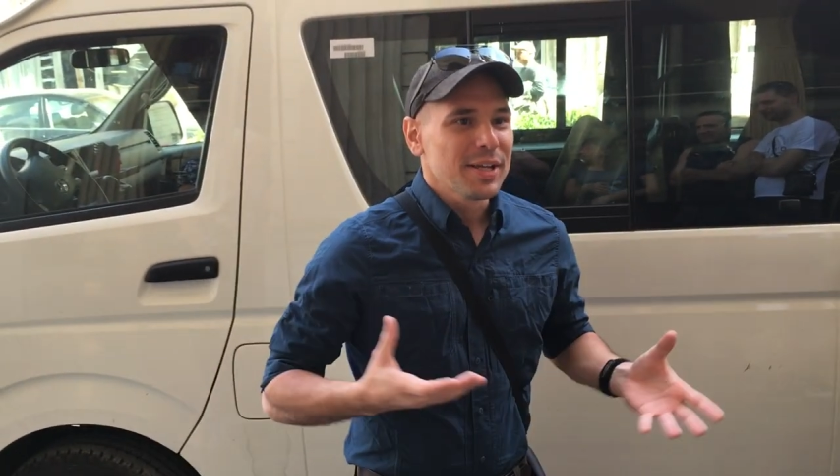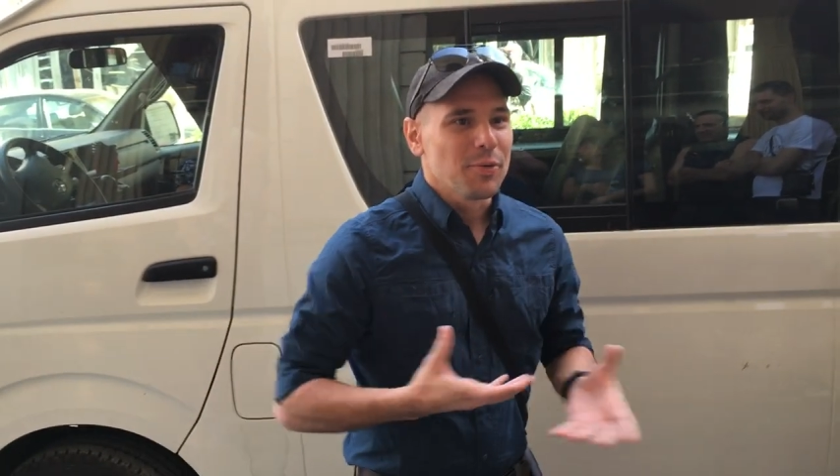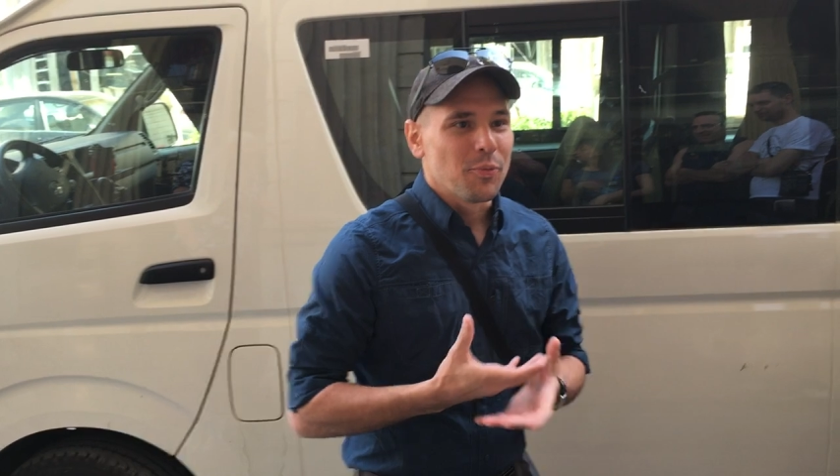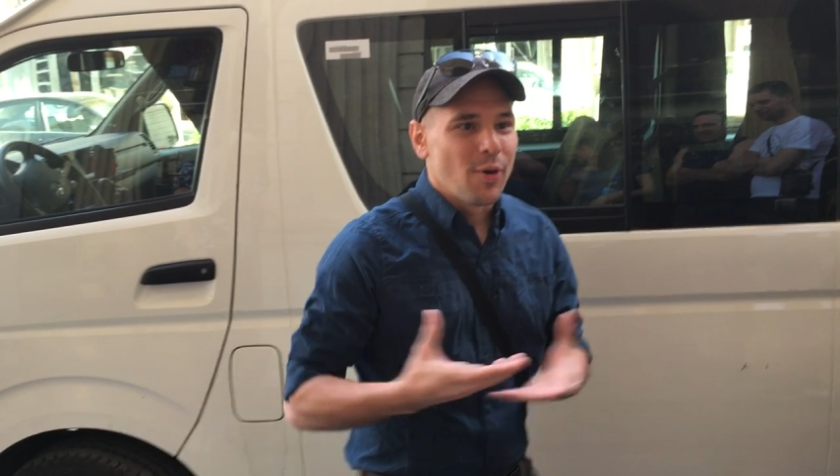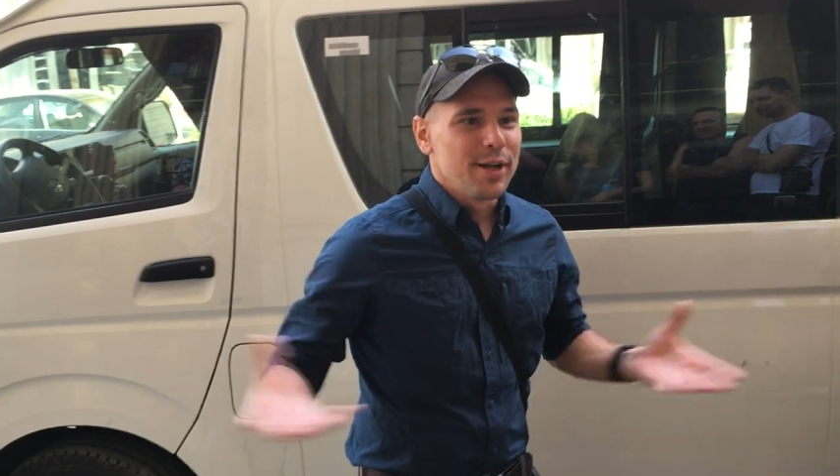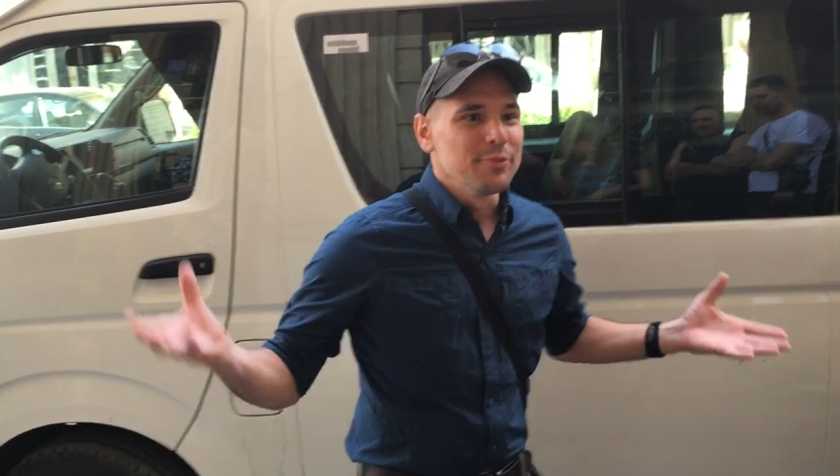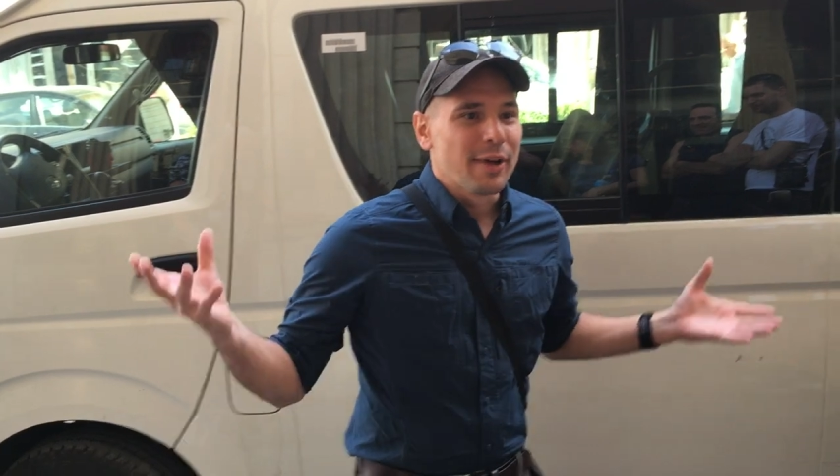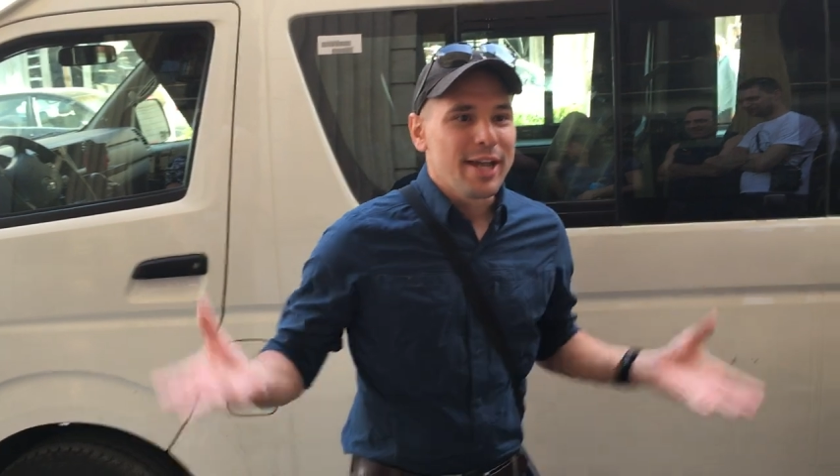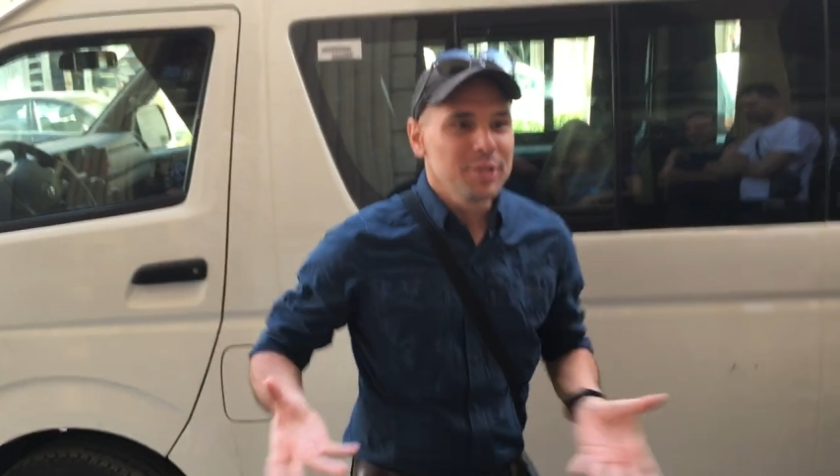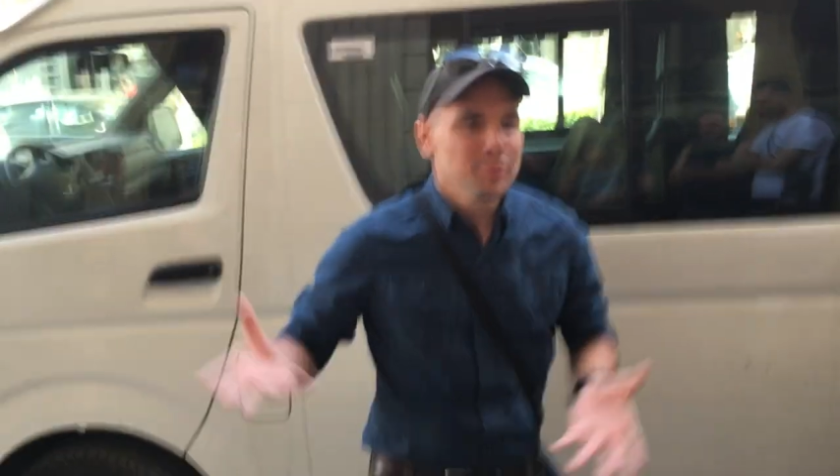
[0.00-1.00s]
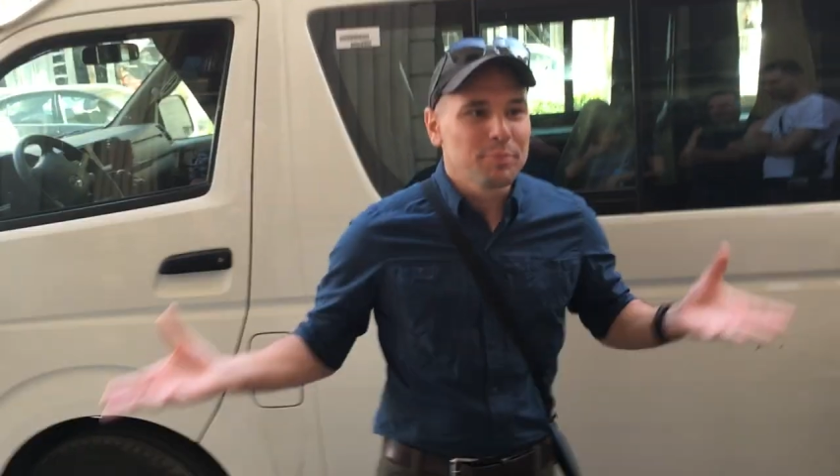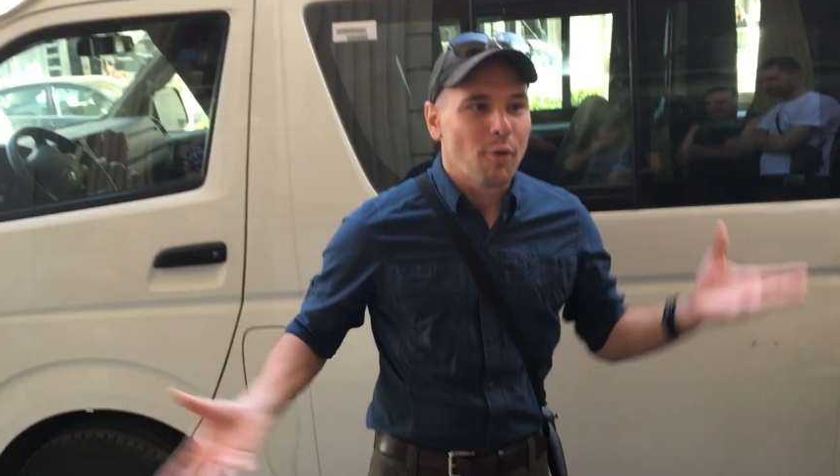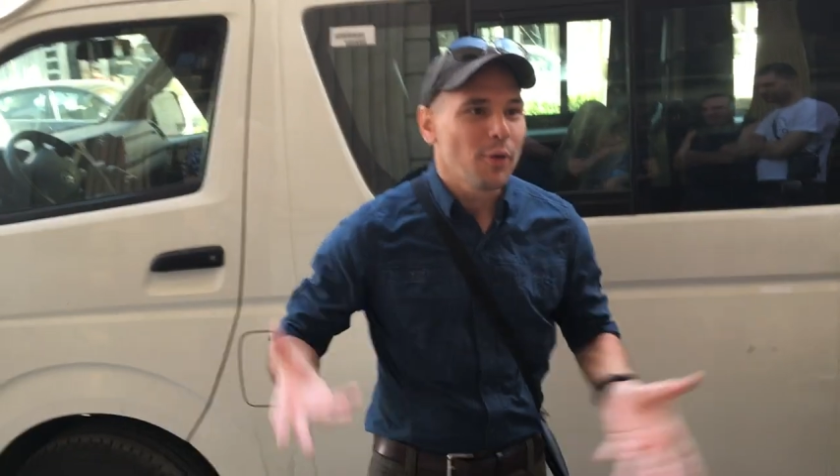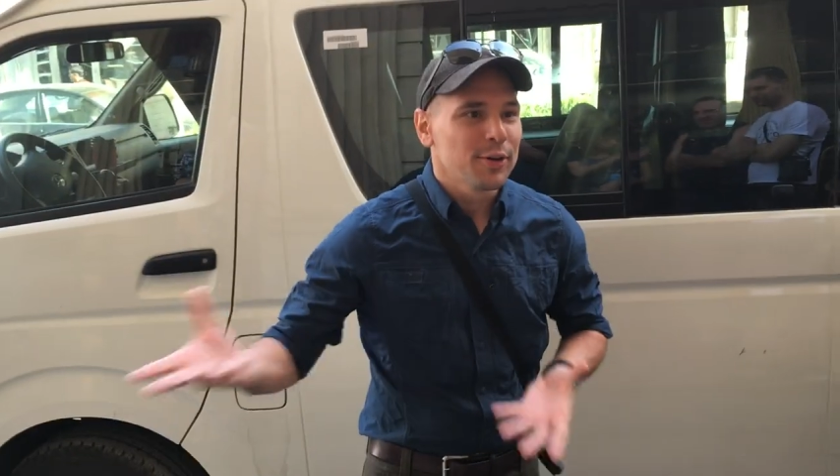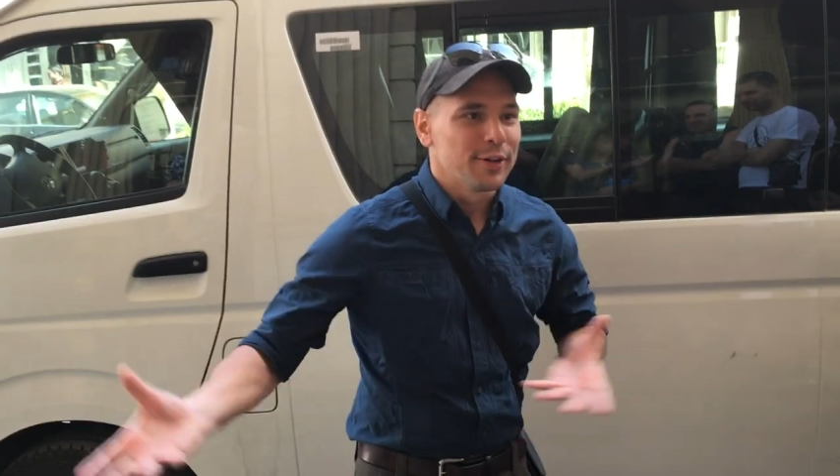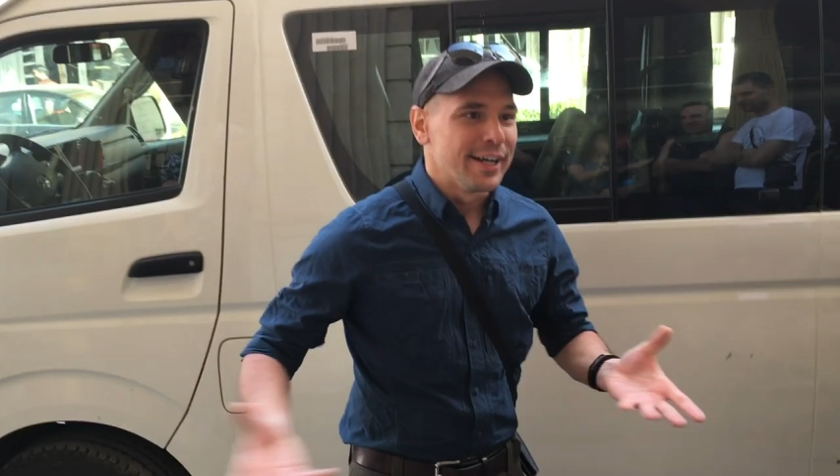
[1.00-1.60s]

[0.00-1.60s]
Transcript: one random reporter.